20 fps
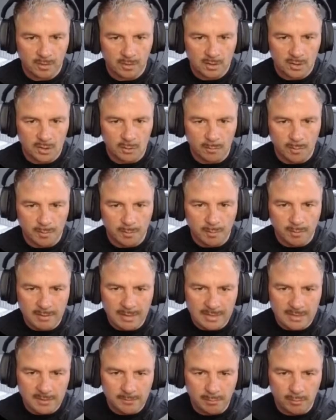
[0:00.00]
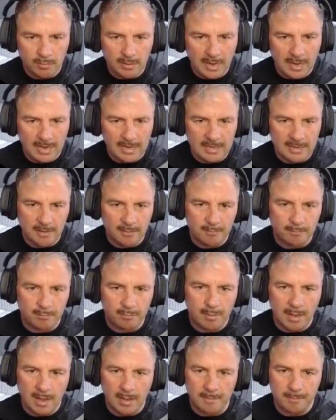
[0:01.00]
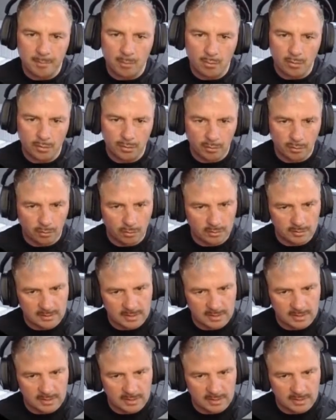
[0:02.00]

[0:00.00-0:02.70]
So we will need to put a border across